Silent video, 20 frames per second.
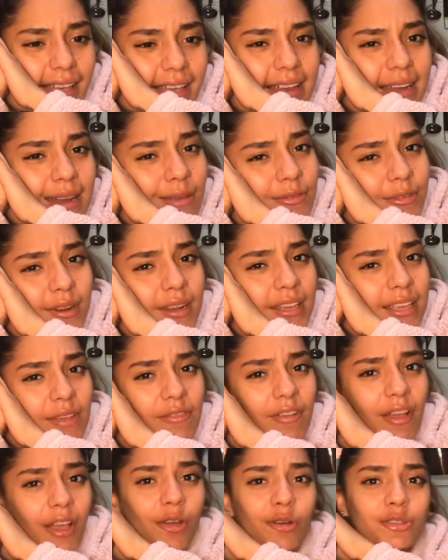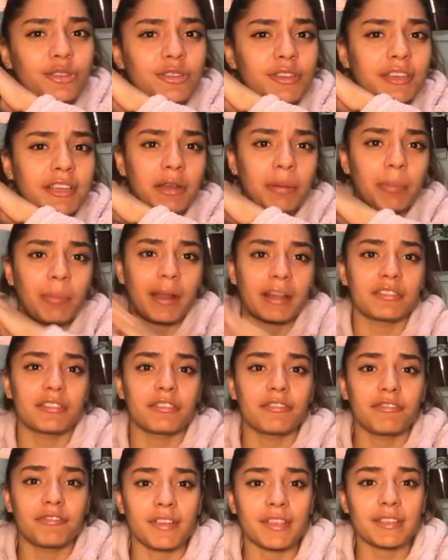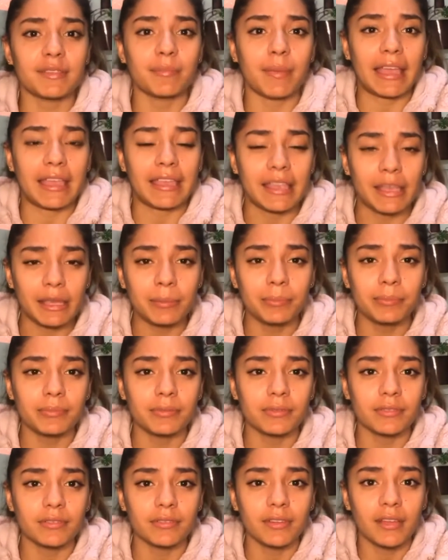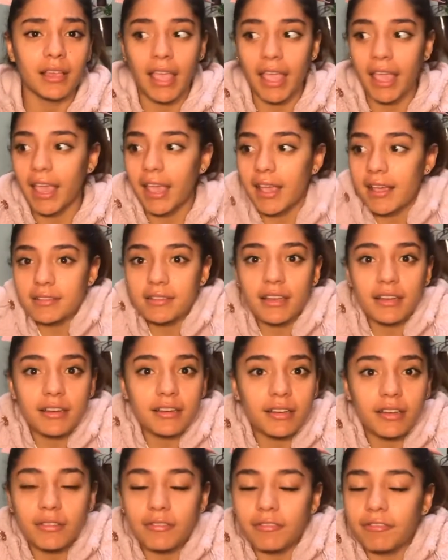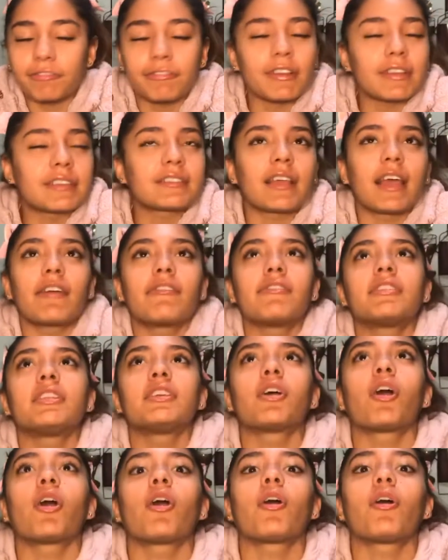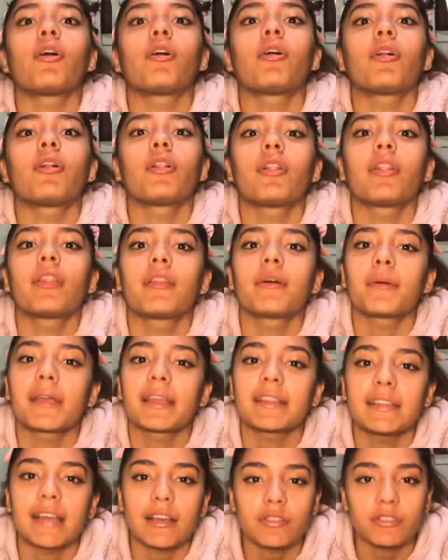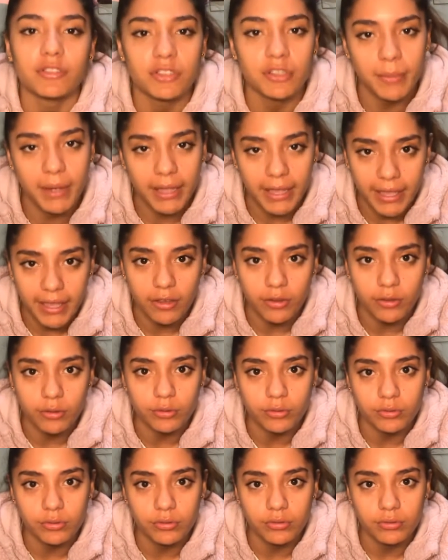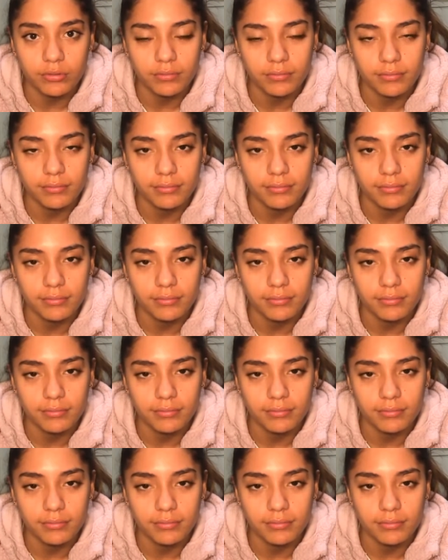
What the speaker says: And I feel like if I go to a chiropractor and fix my hips, it's gonna fix everything all the way down to my ankles.